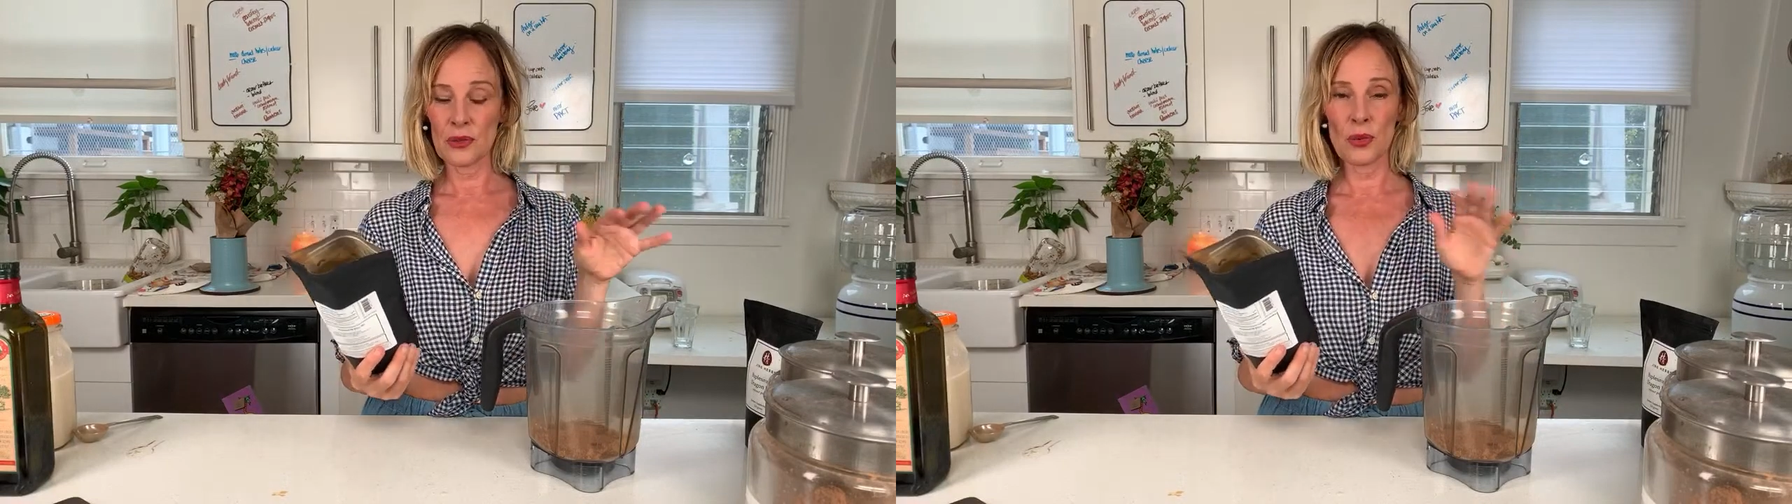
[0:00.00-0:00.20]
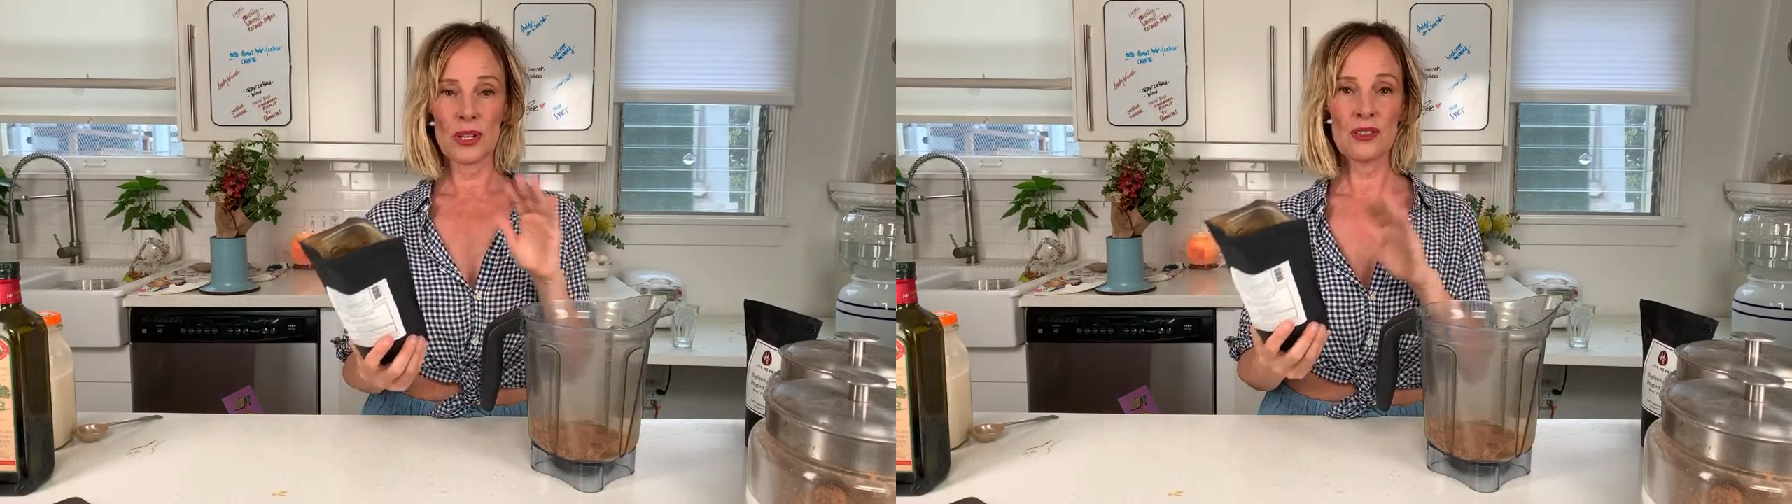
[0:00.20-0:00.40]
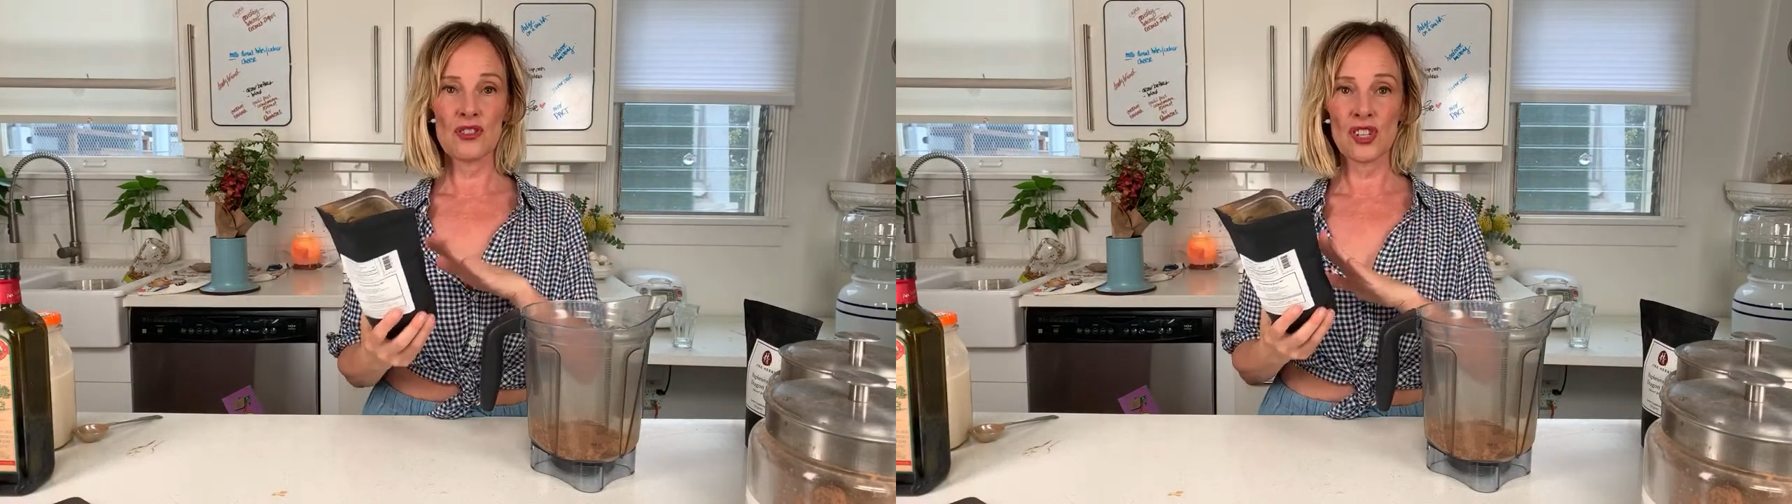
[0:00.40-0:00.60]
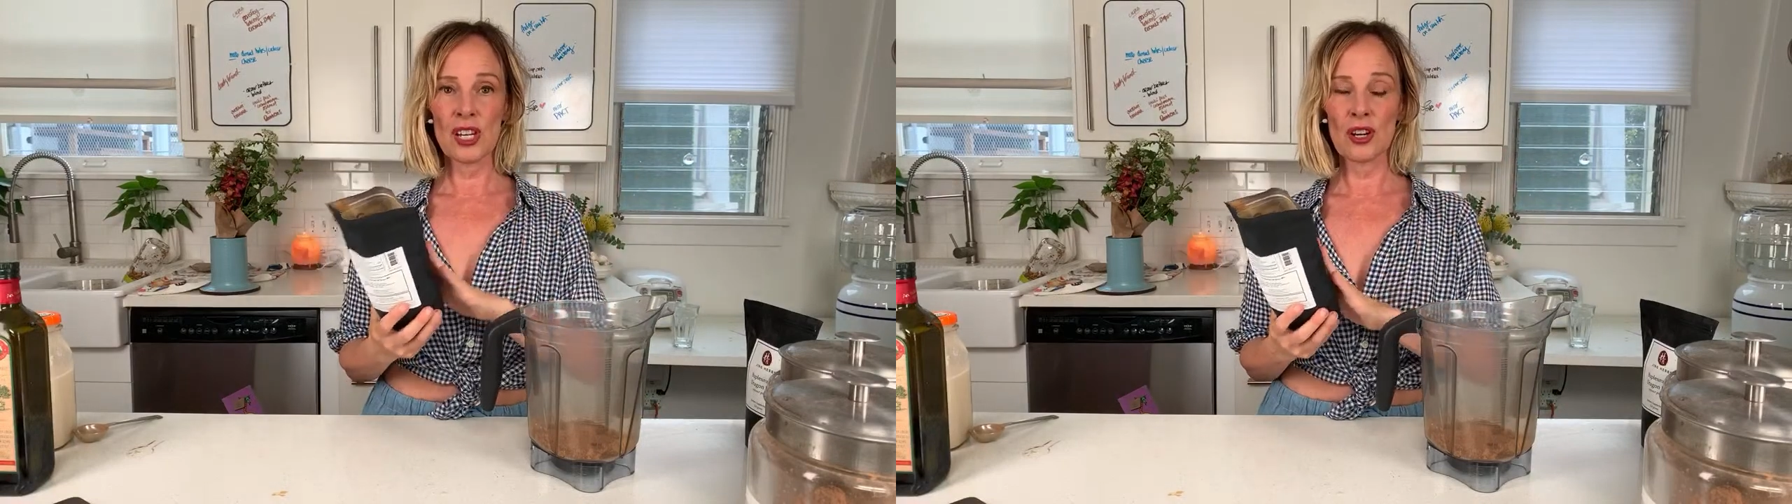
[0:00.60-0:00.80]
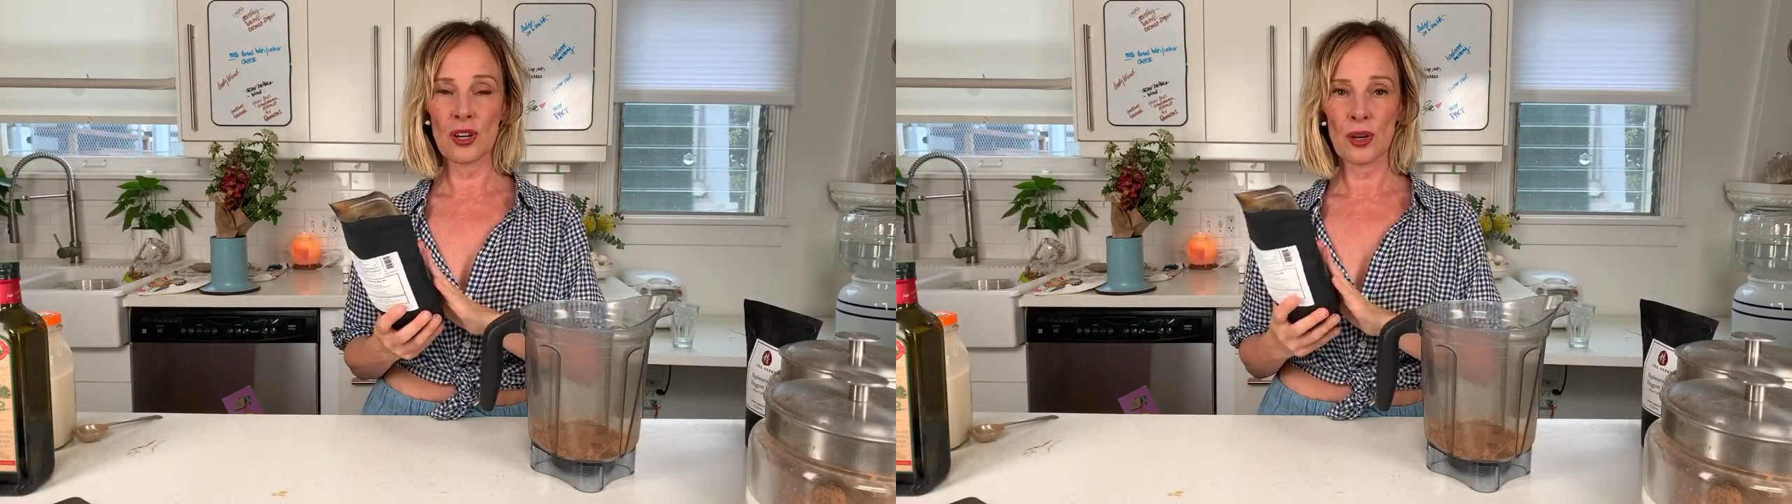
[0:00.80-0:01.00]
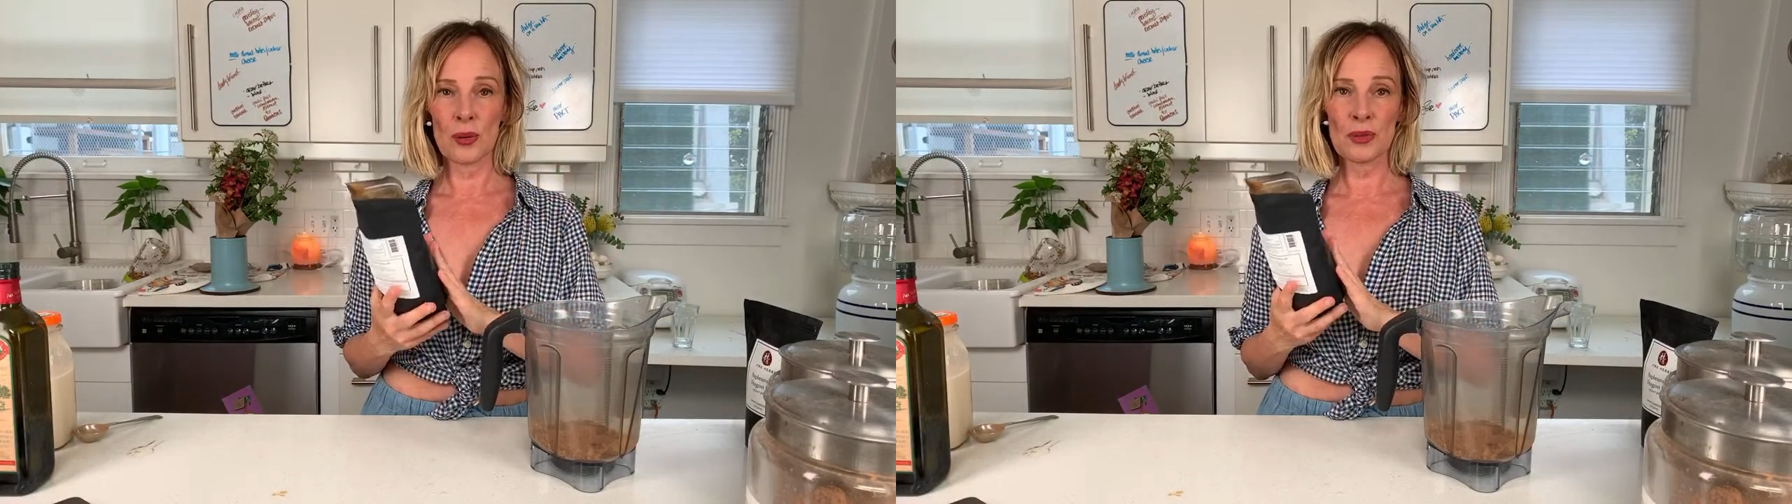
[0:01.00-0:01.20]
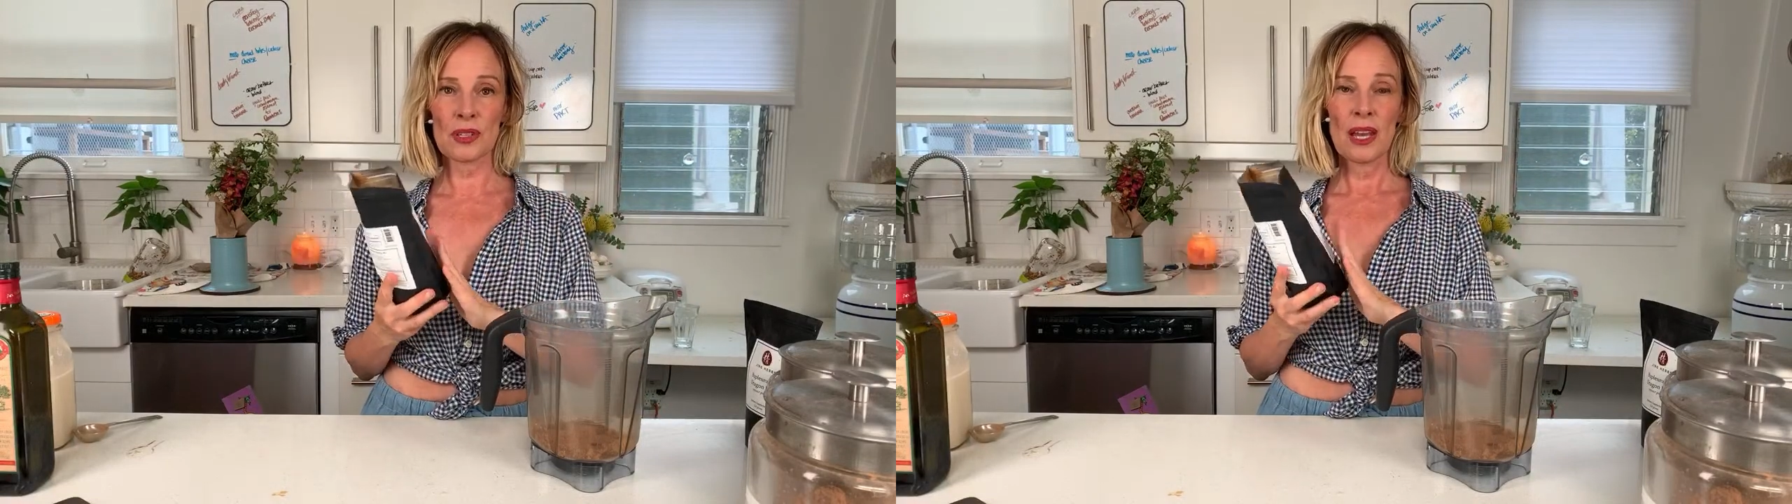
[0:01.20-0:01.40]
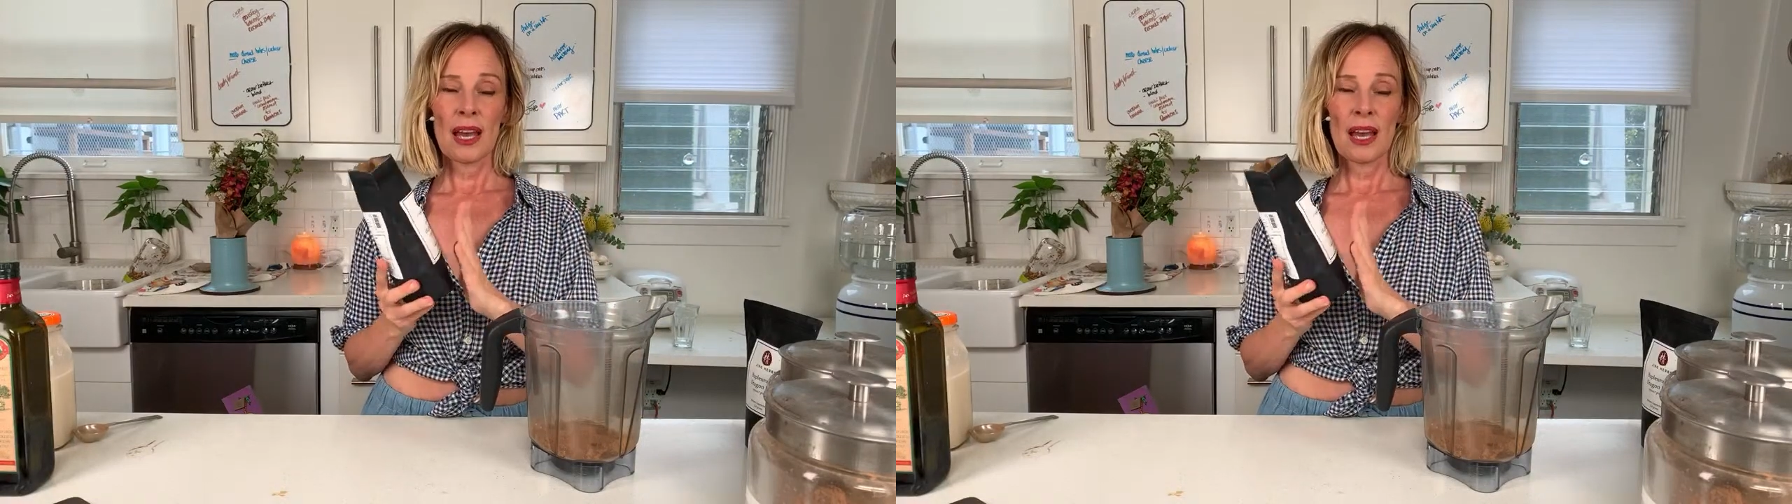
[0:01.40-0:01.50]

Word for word: One is Jing Herbs,